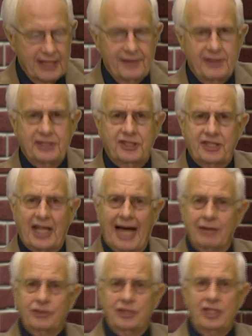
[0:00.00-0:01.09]
This
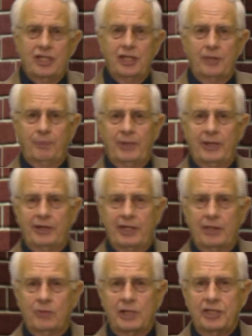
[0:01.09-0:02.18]
1,000-year
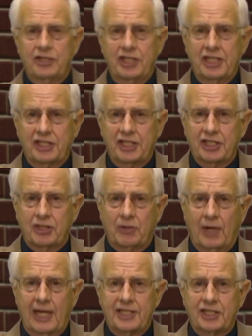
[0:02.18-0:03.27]
period when Jesus
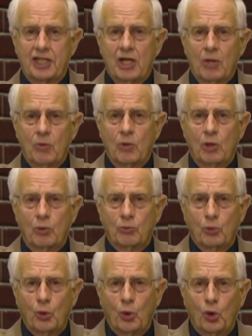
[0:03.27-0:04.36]
Christ will
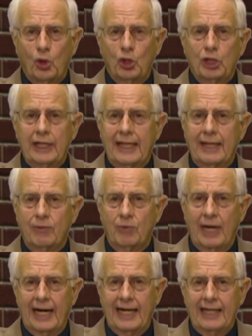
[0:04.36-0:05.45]
rule and
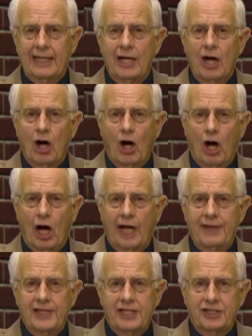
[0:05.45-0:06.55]
reign
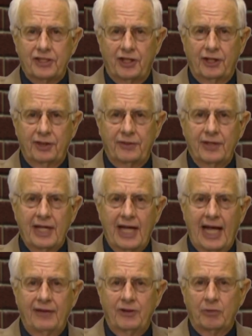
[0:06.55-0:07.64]
on this earth,
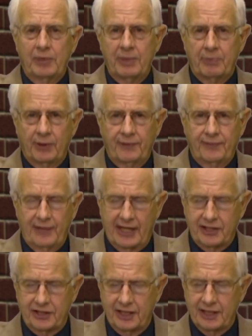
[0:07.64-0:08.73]
and there'll be
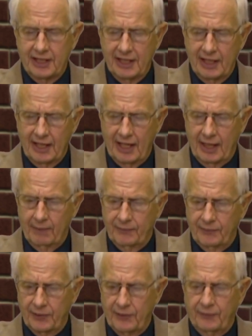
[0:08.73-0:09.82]
perfection
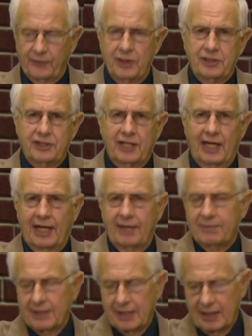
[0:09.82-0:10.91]
for the first
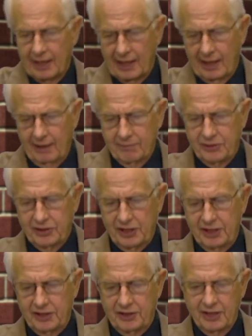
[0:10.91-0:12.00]
time
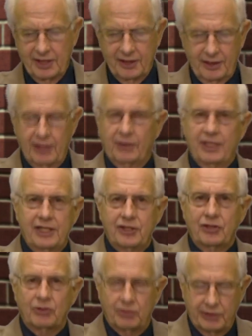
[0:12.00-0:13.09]
since the
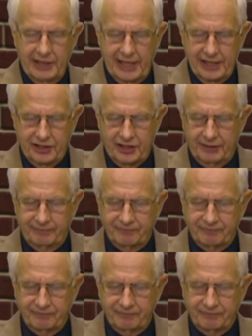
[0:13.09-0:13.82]
initial creation.